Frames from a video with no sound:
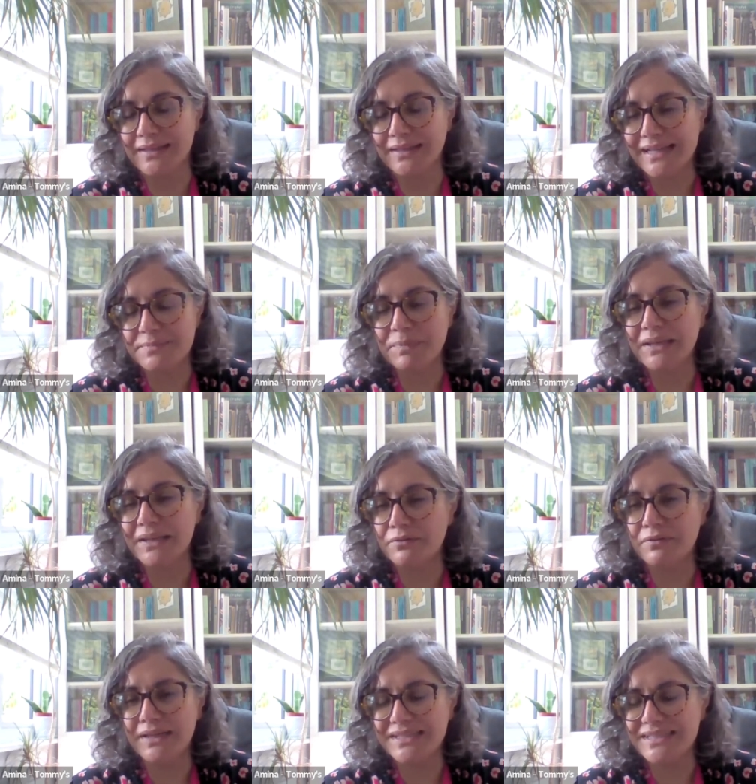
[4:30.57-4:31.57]
And that's been
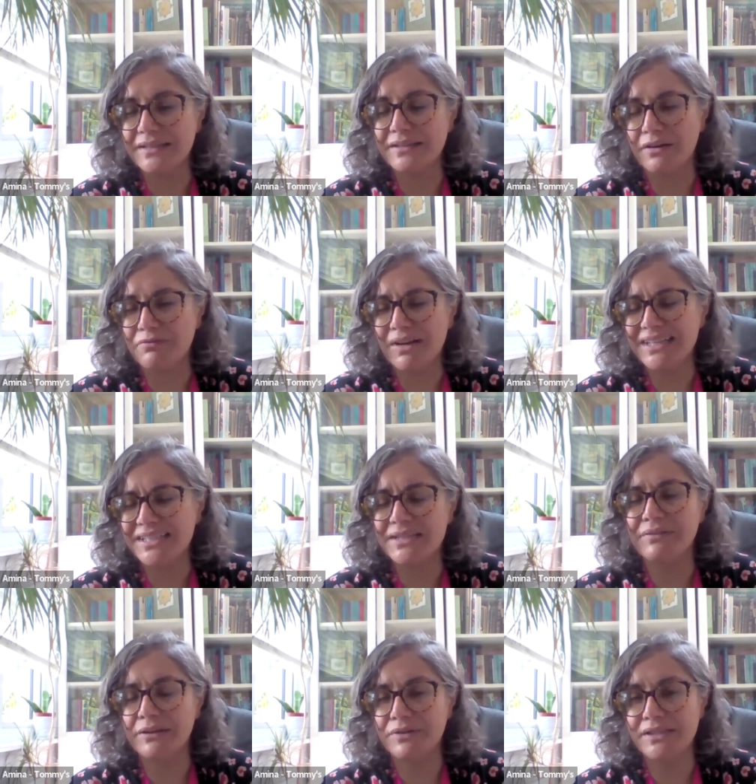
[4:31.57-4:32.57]
a
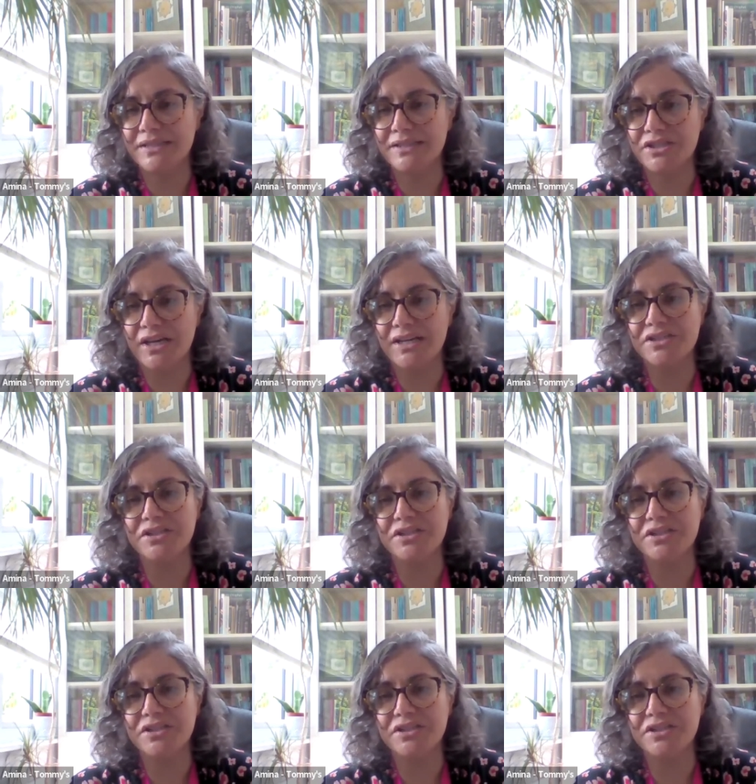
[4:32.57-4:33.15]
relatively recent change.